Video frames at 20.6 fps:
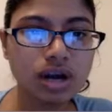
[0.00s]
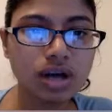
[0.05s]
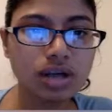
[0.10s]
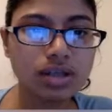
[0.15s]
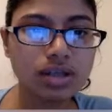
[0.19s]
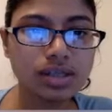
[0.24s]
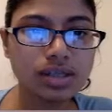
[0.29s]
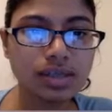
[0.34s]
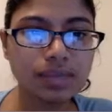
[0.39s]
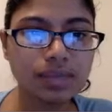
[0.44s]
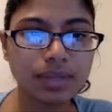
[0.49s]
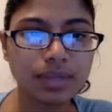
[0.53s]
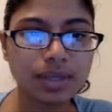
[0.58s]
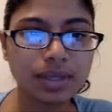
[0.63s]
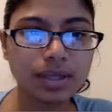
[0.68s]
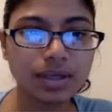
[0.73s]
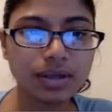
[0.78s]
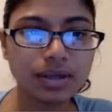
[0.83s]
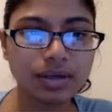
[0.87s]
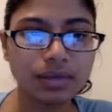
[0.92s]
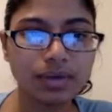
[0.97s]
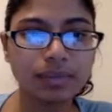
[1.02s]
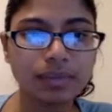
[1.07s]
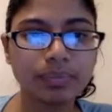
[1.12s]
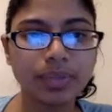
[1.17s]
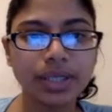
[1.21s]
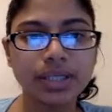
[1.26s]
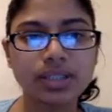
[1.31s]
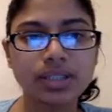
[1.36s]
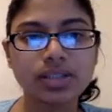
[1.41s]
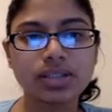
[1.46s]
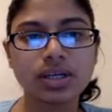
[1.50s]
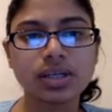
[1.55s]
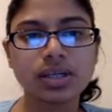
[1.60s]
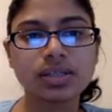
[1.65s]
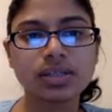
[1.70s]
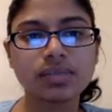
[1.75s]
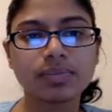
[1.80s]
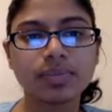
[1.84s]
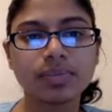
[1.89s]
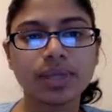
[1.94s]
something, right? Blank star
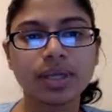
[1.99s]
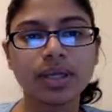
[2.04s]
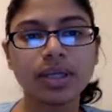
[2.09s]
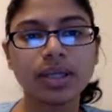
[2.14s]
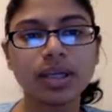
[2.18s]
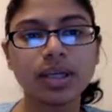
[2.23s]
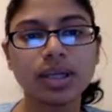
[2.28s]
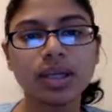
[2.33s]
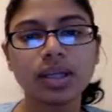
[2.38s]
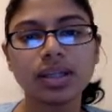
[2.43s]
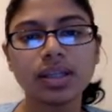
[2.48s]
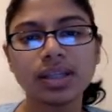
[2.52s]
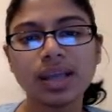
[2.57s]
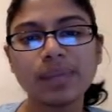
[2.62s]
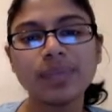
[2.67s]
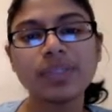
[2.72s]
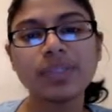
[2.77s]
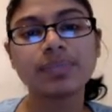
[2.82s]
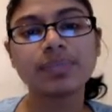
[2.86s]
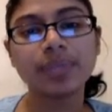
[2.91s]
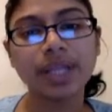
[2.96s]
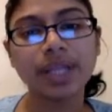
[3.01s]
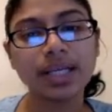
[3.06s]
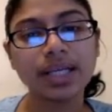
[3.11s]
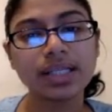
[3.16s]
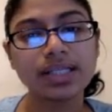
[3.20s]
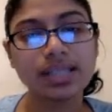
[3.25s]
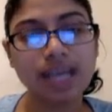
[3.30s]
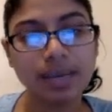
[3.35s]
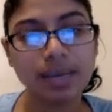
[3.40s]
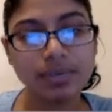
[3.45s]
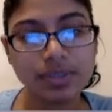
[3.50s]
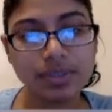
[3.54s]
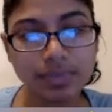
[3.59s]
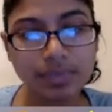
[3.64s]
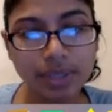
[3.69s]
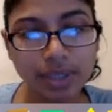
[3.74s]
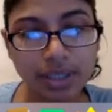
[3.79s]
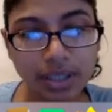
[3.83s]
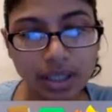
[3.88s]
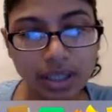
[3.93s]
blank. That means blank times
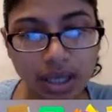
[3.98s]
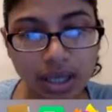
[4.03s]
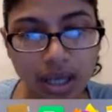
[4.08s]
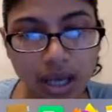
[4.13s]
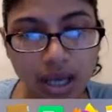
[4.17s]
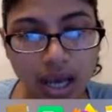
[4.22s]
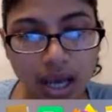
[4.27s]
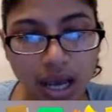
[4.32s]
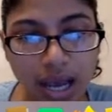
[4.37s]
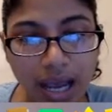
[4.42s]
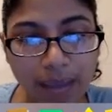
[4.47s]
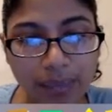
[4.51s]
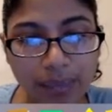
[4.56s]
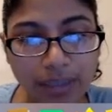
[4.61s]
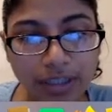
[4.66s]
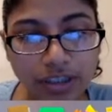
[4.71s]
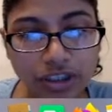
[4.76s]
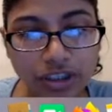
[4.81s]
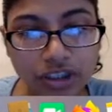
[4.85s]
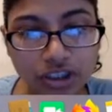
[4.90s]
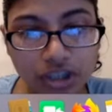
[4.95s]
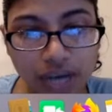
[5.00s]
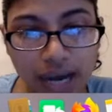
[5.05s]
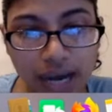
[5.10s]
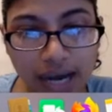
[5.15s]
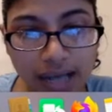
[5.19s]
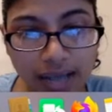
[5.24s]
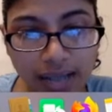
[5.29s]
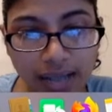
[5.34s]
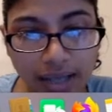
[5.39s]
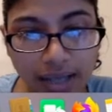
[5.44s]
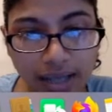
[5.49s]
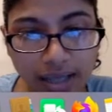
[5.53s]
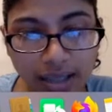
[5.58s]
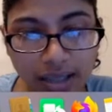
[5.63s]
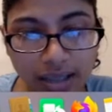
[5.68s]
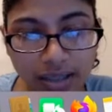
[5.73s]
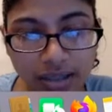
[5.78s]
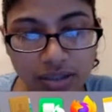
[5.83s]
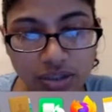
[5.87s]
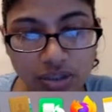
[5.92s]
blank. I'm going to drag that
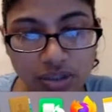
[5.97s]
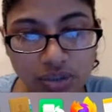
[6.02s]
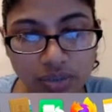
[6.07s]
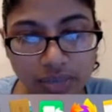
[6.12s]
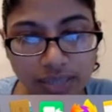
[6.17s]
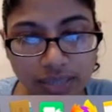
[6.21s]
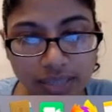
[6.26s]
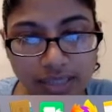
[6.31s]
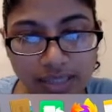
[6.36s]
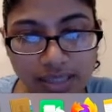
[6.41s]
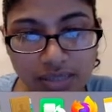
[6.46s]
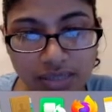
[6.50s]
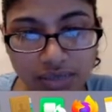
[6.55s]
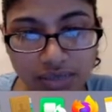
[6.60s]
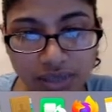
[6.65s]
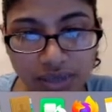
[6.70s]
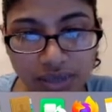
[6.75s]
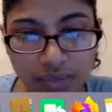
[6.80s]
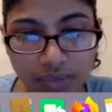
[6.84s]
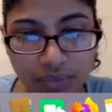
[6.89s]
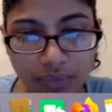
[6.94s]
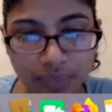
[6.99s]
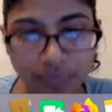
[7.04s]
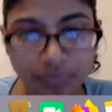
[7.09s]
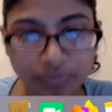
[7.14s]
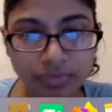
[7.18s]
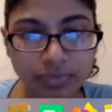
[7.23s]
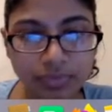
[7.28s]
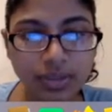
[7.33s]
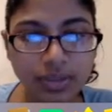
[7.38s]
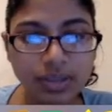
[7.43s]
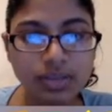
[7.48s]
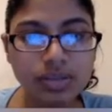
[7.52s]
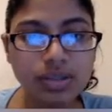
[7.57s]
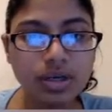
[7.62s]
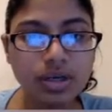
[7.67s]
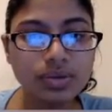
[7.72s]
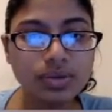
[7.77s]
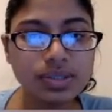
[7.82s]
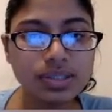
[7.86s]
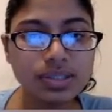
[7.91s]
into my 0.
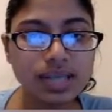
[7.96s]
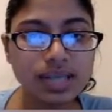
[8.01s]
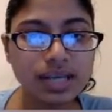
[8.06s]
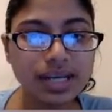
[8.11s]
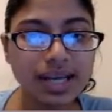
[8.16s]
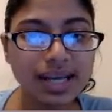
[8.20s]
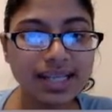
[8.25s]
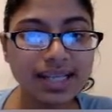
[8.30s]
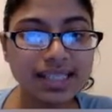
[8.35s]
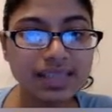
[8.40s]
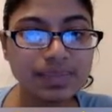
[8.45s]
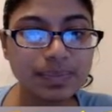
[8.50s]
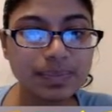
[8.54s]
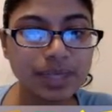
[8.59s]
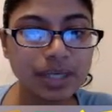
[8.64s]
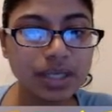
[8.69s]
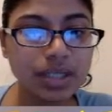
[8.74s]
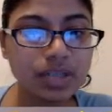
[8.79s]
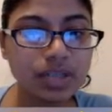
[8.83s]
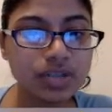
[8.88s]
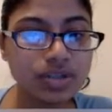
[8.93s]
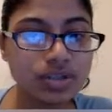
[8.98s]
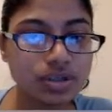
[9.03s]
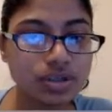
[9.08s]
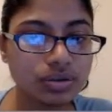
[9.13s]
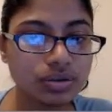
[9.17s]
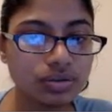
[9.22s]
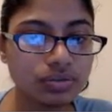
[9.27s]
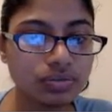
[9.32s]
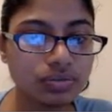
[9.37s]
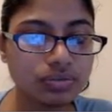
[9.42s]
So set X speed to